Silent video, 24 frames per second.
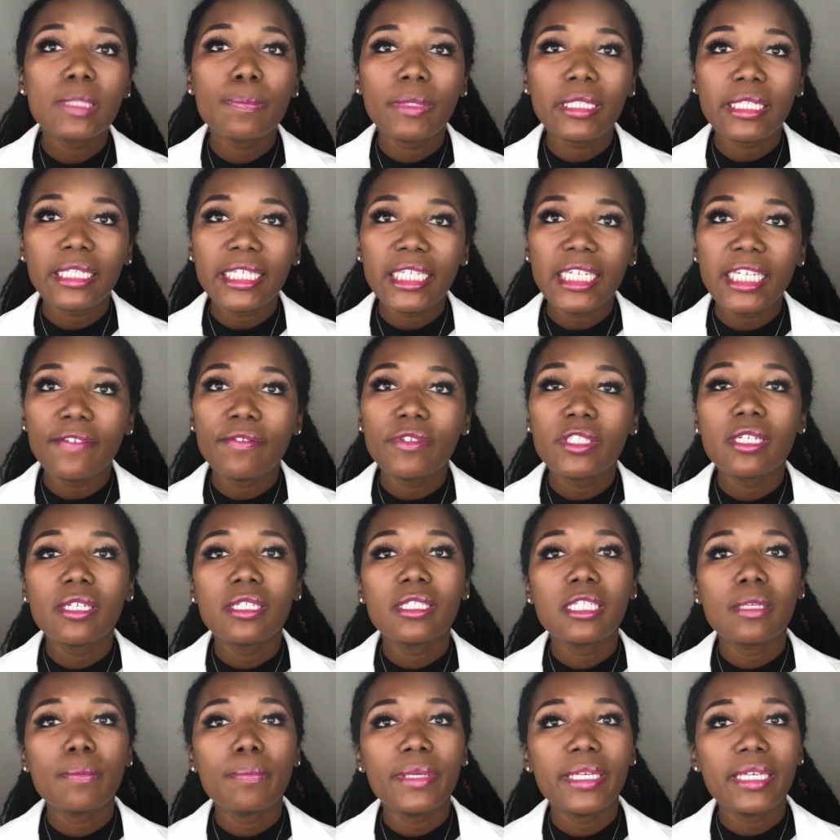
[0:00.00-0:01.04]
believed
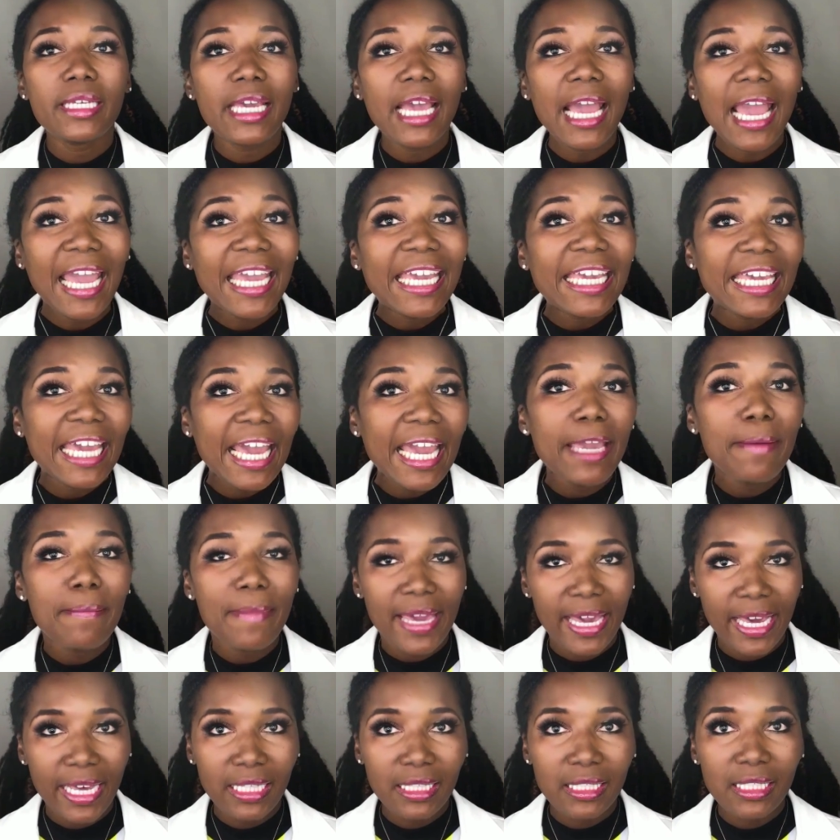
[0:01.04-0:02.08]
to be a gay
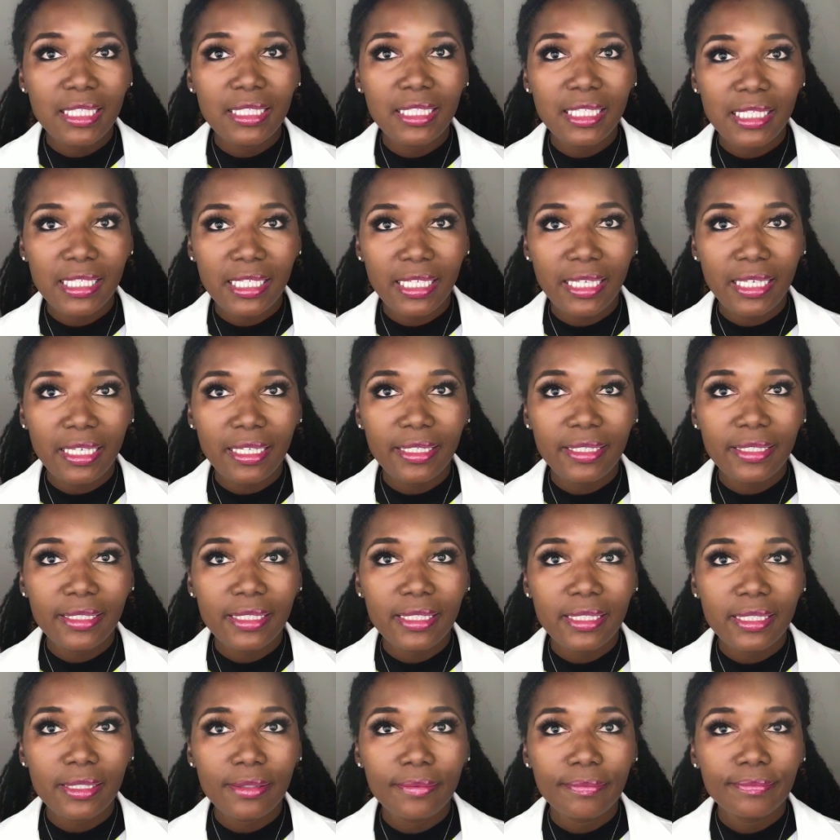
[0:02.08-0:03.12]
man's
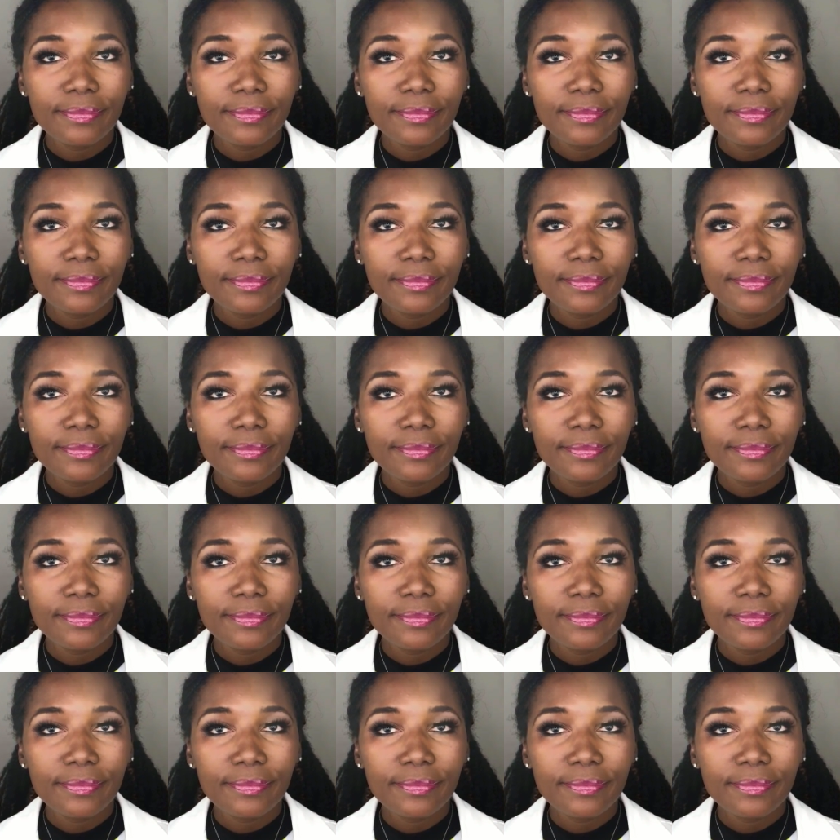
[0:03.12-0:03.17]
disease.